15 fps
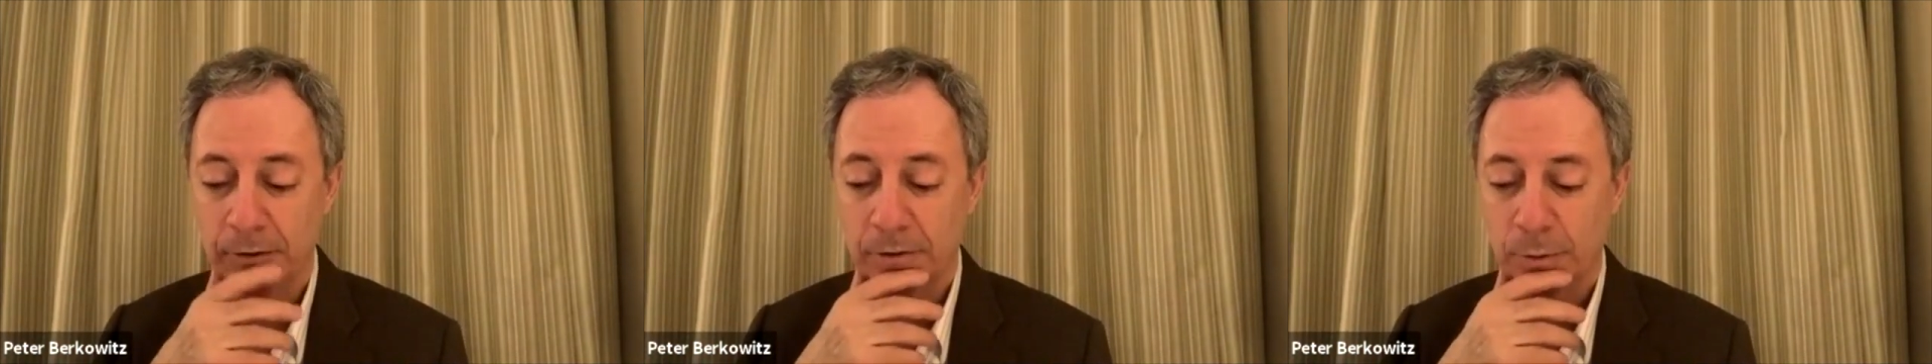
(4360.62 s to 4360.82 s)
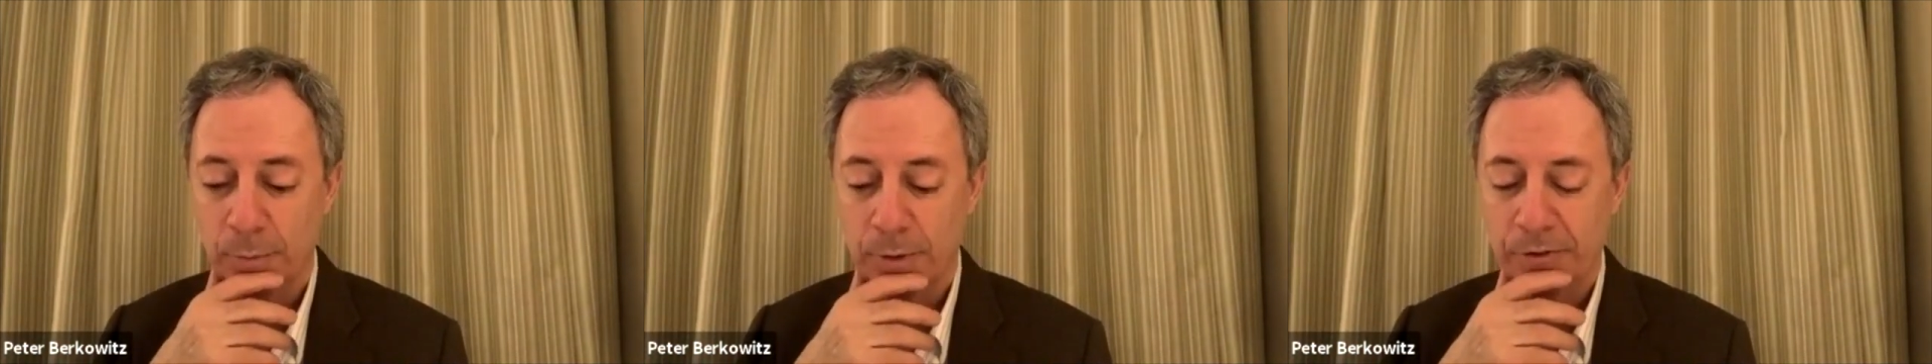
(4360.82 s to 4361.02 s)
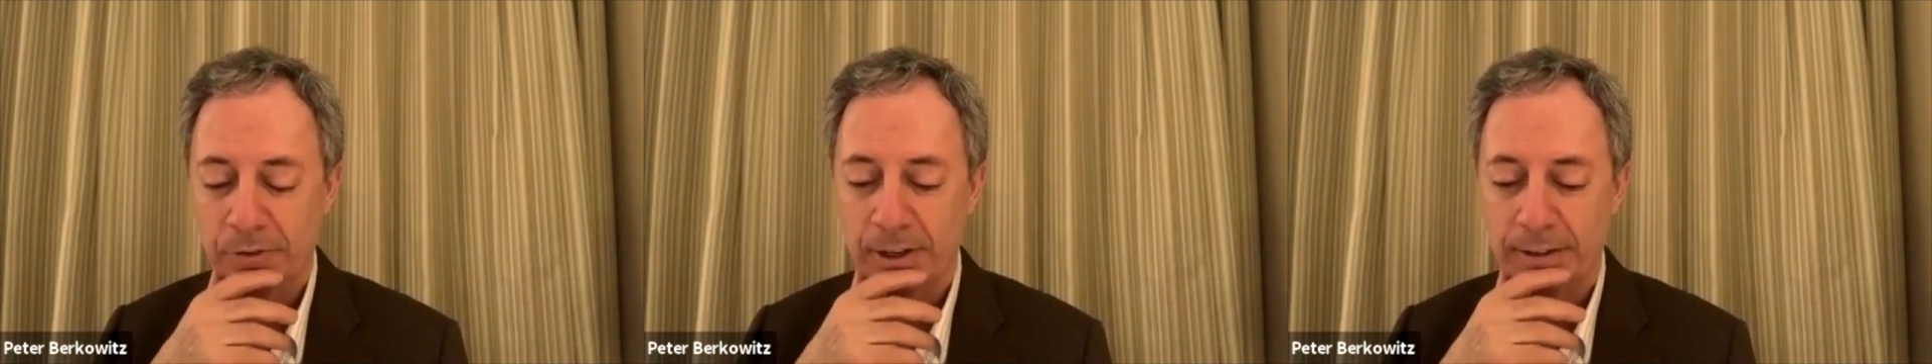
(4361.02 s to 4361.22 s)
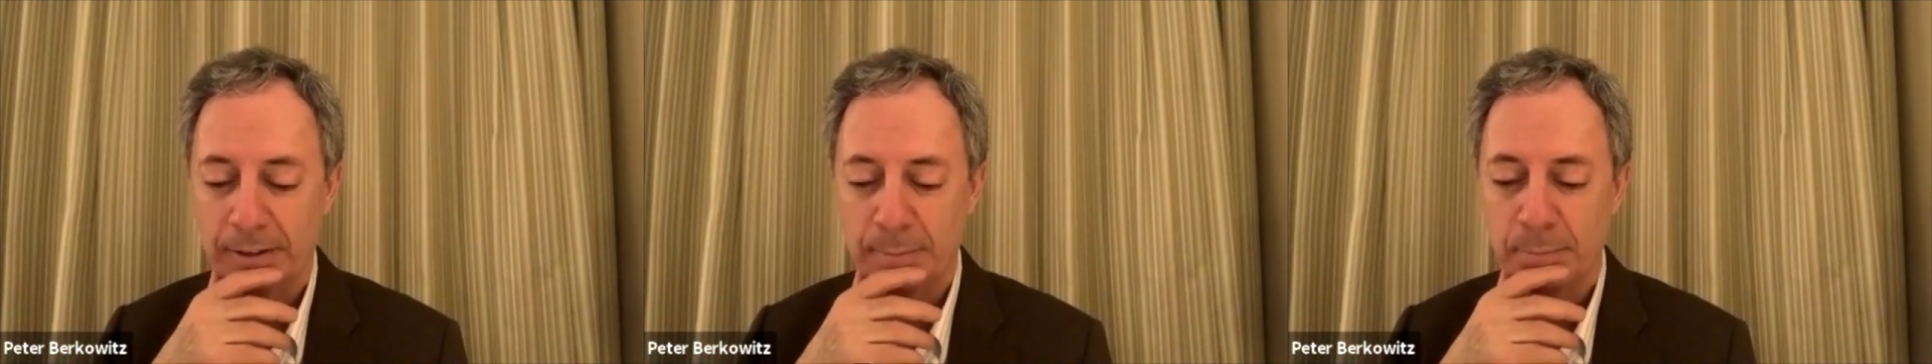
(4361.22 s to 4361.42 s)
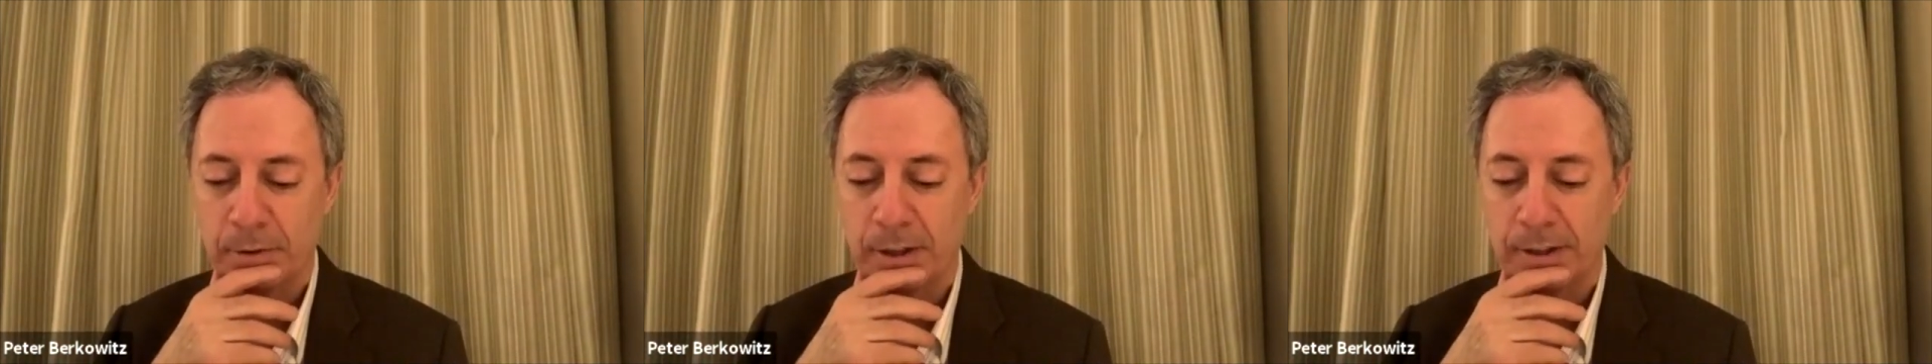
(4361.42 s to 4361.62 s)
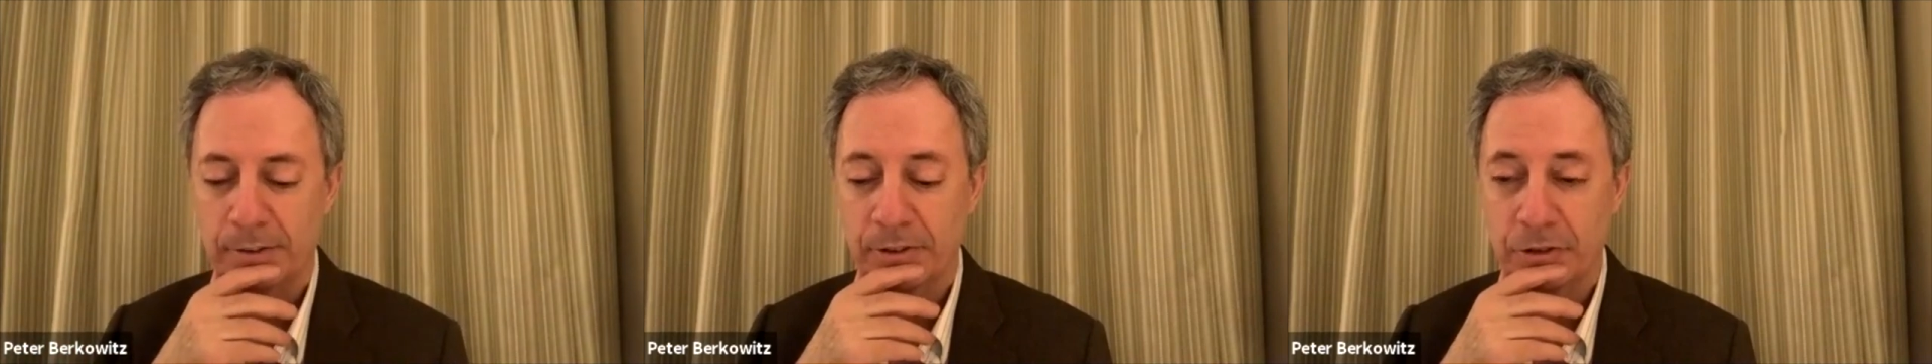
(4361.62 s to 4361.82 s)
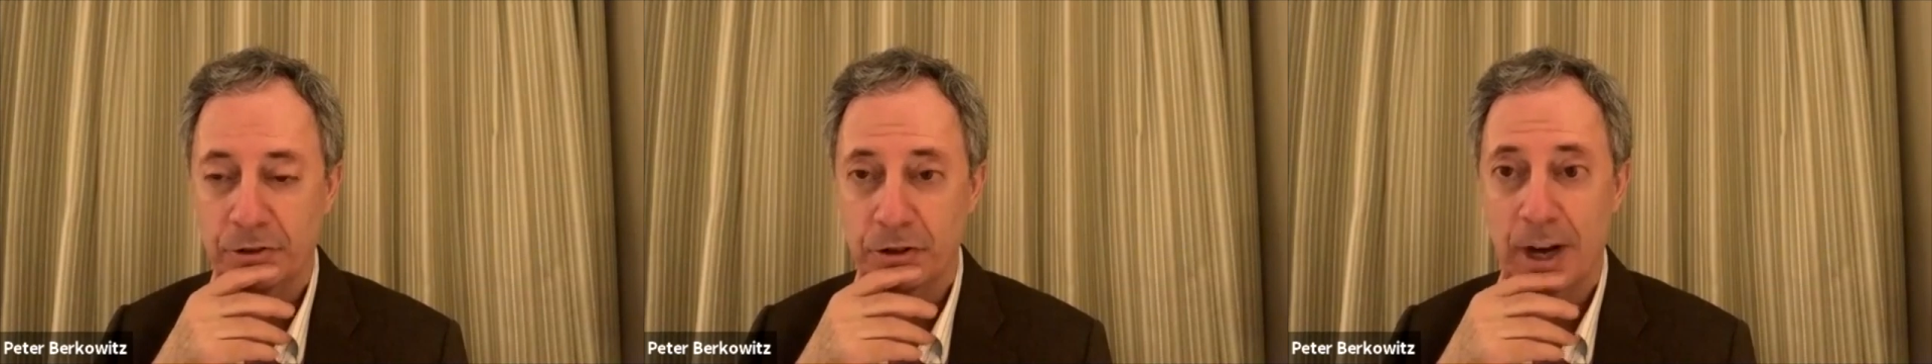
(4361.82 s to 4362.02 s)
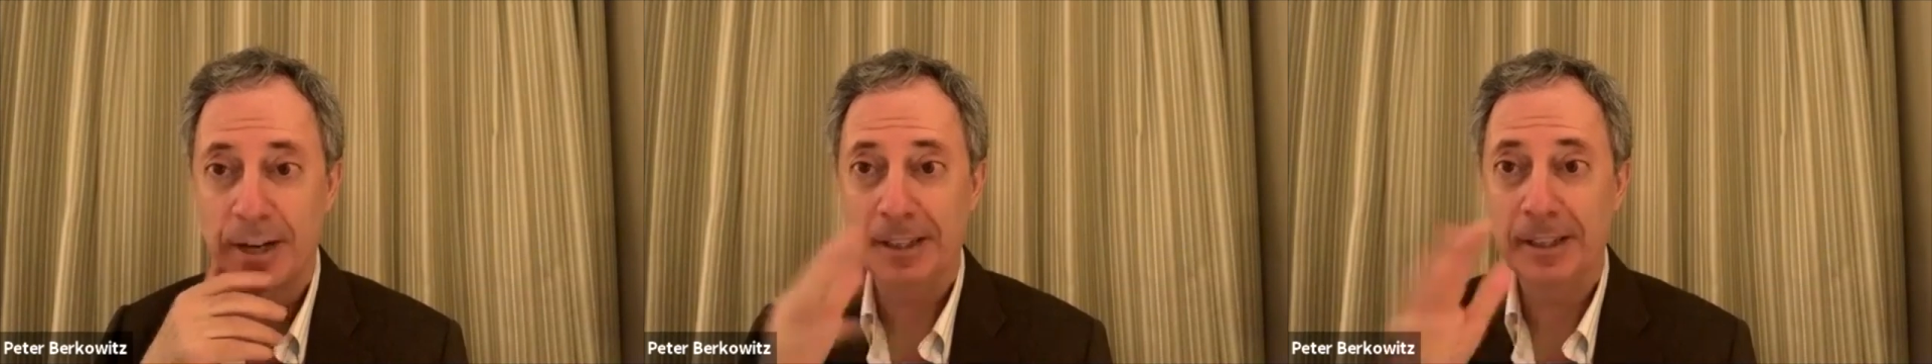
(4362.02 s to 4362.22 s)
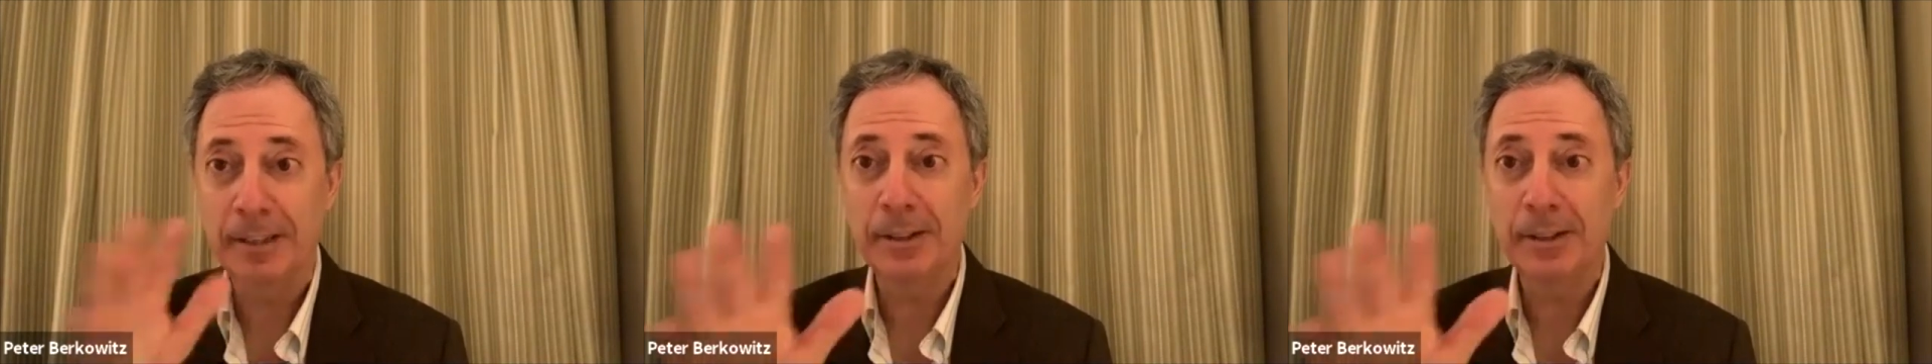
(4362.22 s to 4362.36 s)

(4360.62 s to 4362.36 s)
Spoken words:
what's taking place in China,